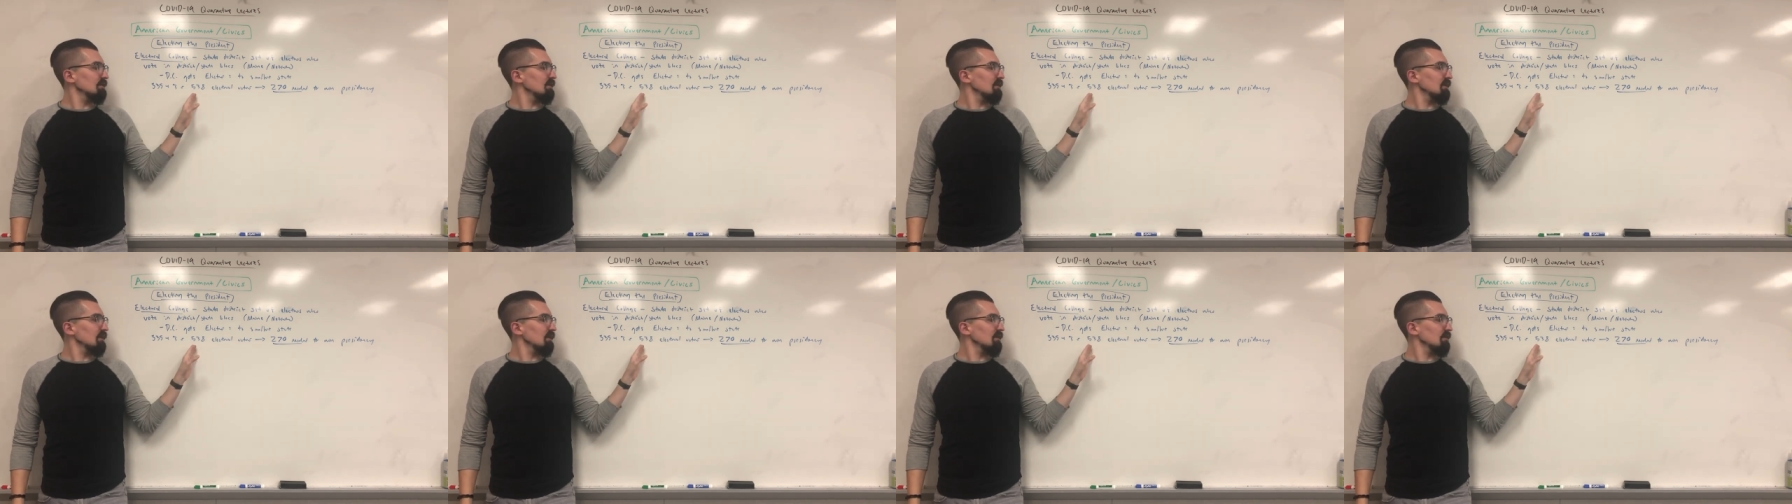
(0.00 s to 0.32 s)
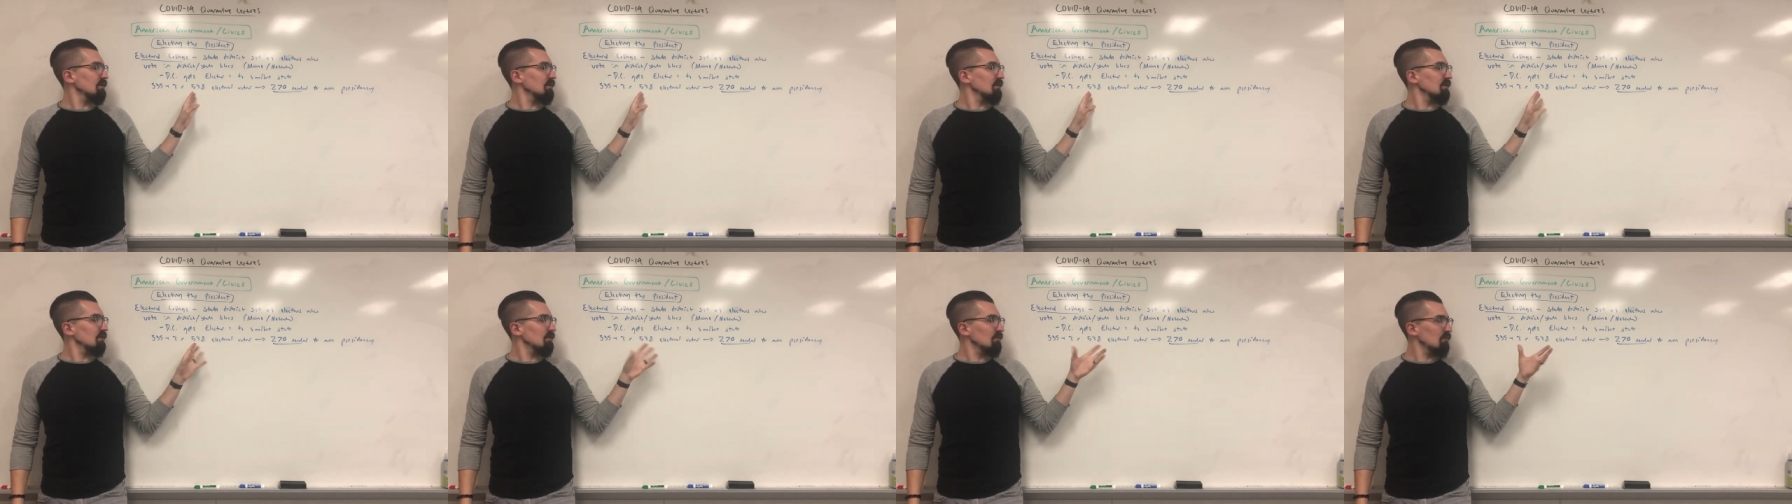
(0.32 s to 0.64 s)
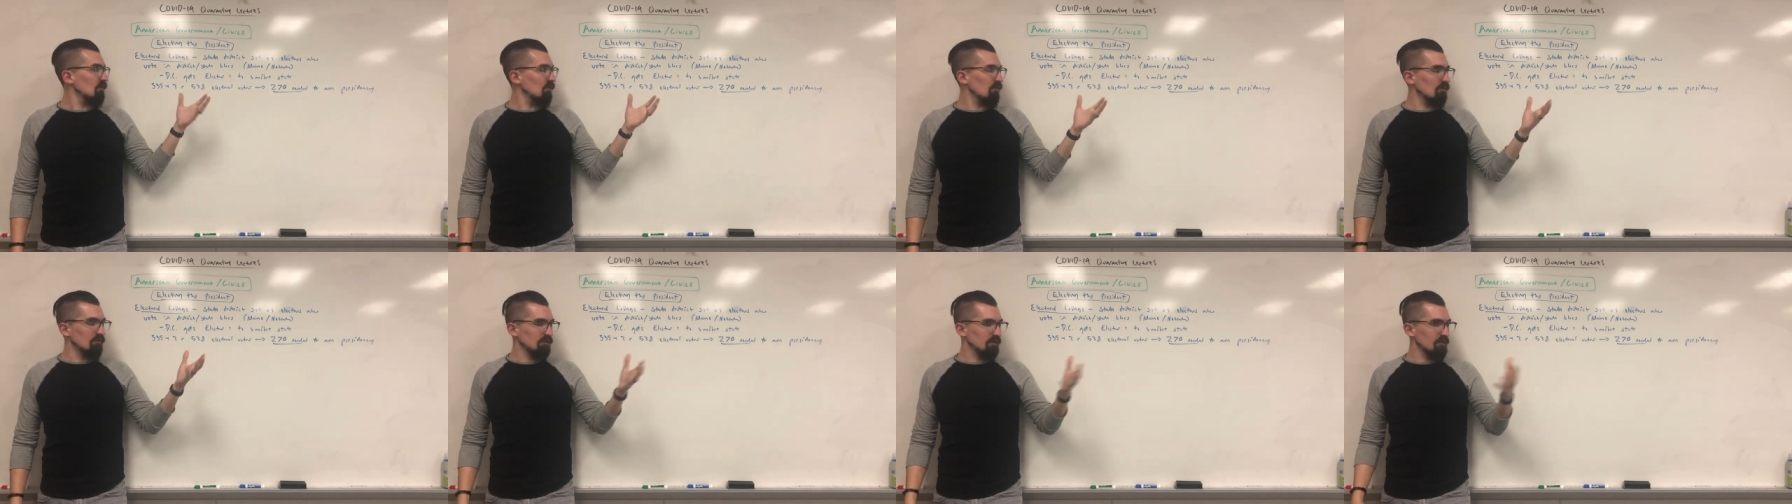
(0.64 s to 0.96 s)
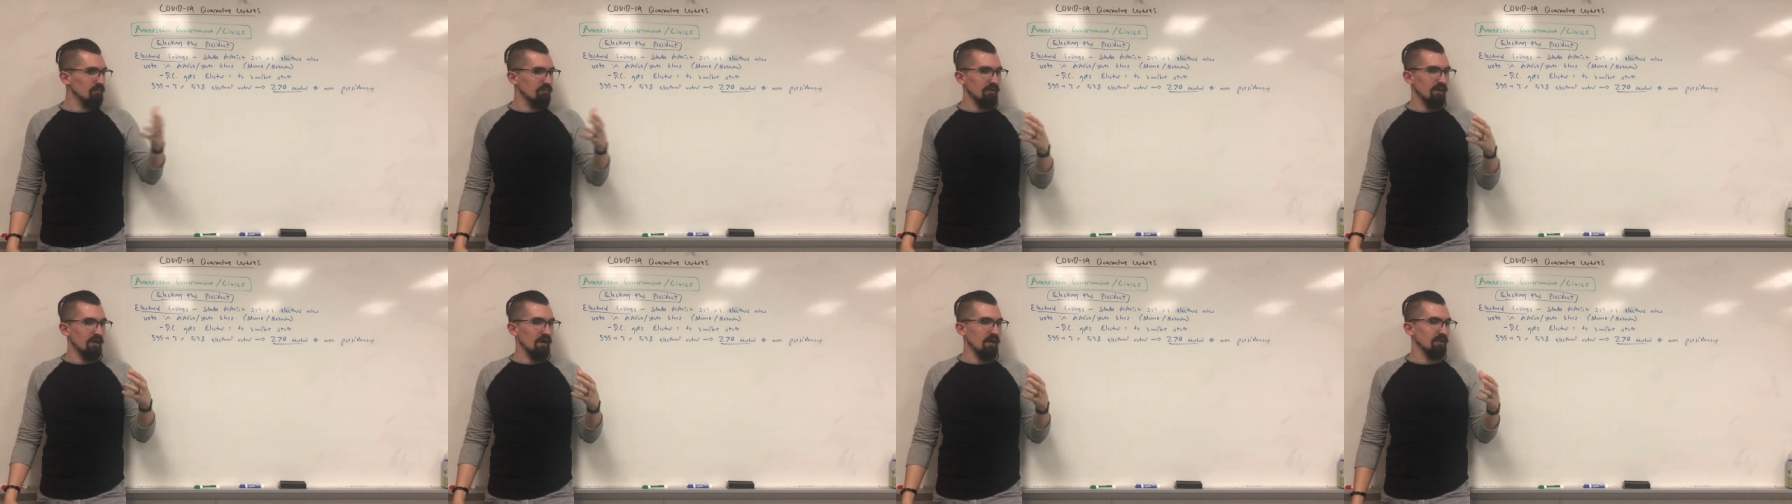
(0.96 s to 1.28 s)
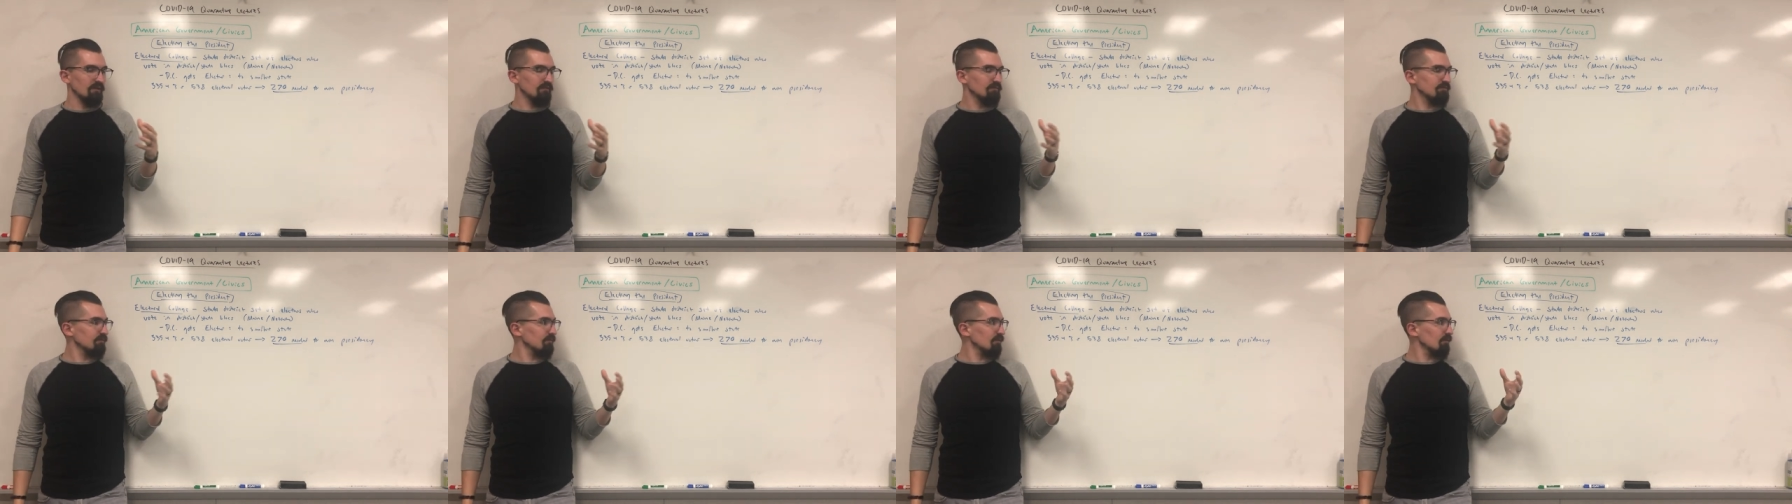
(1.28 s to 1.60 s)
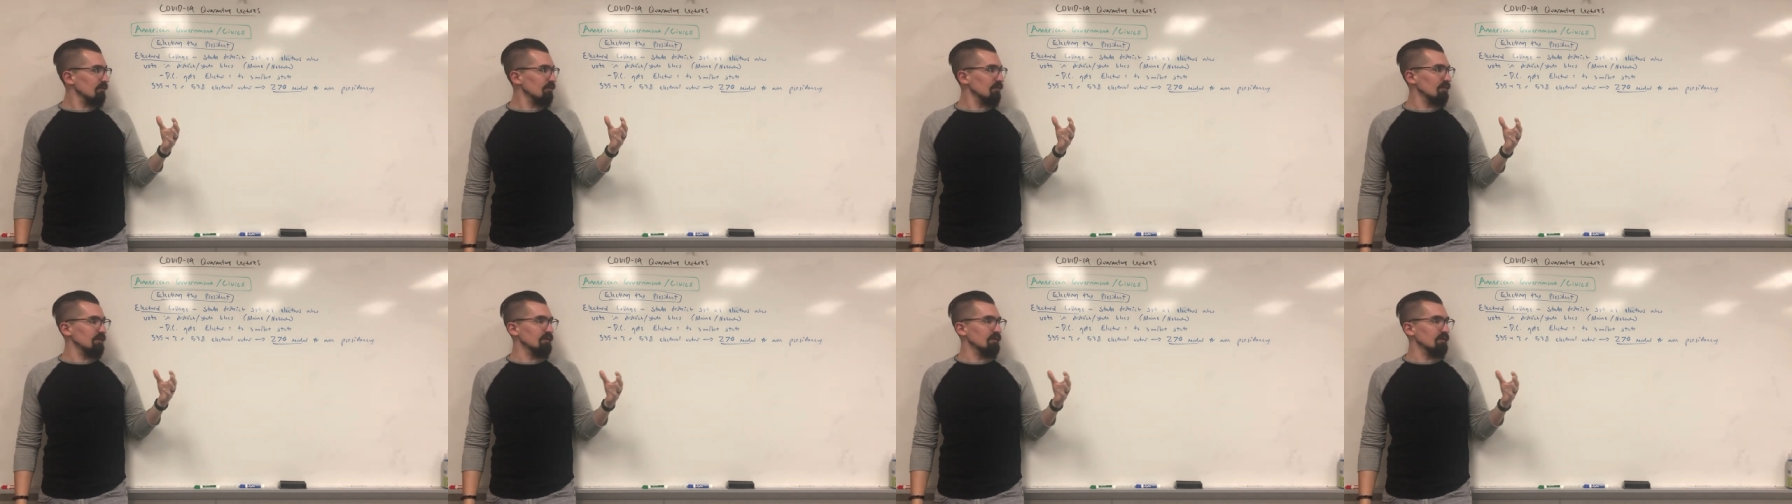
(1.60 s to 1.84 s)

they all combined for,